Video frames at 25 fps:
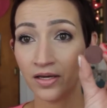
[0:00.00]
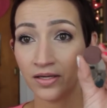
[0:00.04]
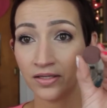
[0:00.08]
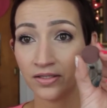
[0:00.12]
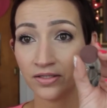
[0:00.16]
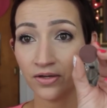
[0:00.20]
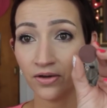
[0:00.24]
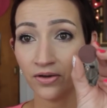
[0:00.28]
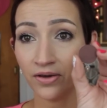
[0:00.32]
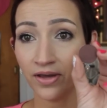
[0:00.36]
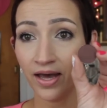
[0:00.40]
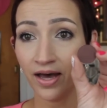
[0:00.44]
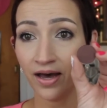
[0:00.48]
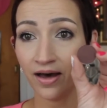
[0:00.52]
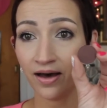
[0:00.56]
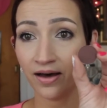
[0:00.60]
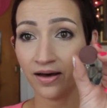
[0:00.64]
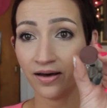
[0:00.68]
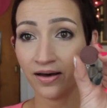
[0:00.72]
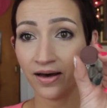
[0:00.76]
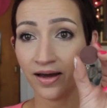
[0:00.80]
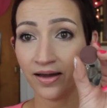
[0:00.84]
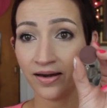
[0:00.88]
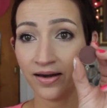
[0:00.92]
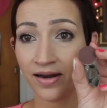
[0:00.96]
So
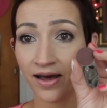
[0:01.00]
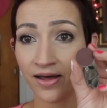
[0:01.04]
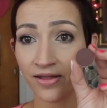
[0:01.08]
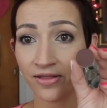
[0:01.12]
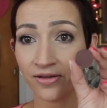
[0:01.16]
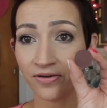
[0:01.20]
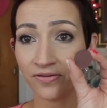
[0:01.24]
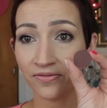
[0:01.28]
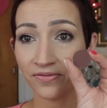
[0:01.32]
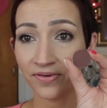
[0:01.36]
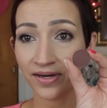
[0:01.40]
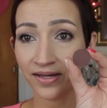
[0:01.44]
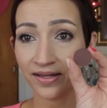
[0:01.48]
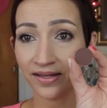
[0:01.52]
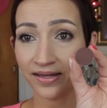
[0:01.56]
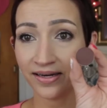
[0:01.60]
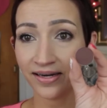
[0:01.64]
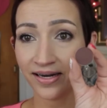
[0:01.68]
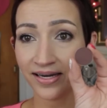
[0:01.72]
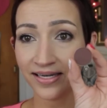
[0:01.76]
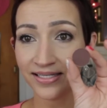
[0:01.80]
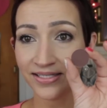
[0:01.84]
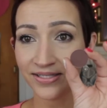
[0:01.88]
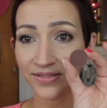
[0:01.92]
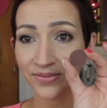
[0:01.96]
yeah, another really
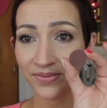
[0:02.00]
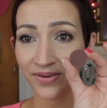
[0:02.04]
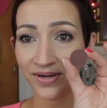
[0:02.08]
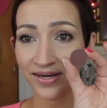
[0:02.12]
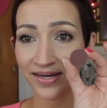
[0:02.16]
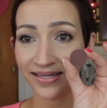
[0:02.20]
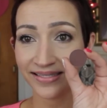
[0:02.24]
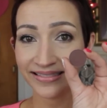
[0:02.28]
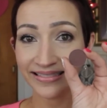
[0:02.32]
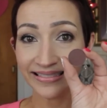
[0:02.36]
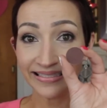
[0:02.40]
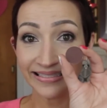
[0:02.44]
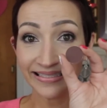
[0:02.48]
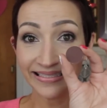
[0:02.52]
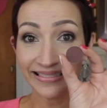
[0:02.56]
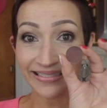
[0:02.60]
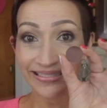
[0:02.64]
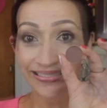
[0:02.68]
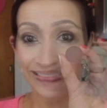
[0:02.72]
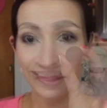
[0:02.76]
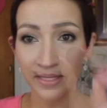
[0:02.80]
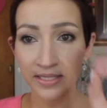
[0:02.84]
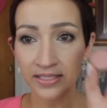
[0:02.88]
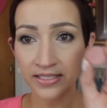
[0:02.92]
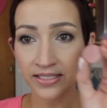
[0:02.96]
nice one.
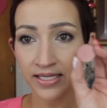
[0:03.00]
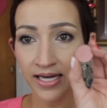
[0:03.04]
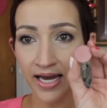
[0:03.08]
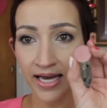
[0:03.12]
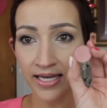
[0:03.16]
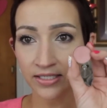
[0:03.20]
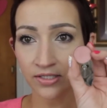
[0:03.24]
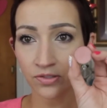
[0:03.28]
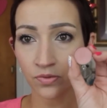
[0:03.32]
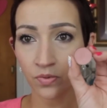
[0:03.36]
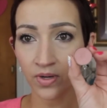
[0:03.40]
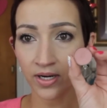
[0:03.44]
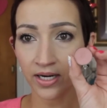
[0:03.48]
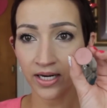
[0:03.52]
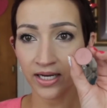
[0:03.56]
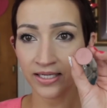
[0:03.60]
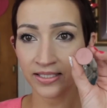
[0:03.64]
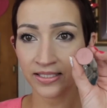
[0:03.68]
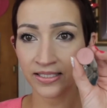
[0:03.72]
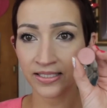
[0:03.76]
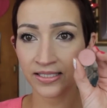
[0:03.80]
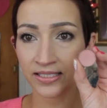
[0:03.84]
This next one is